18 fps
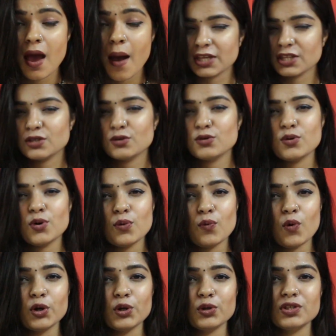because you don't
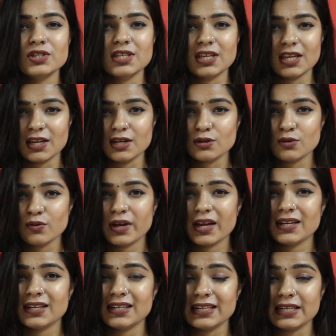want your skin to
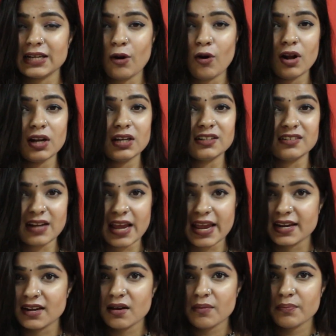get all
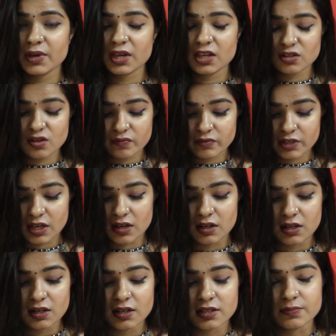dried up because of the
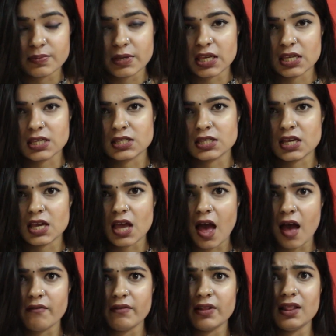colors, because they
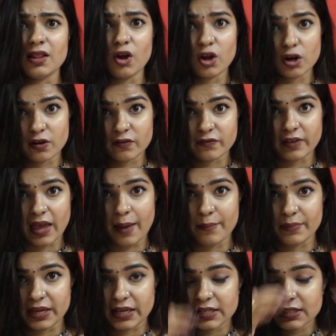have a lot of
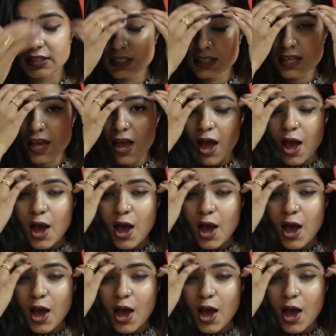chemicals.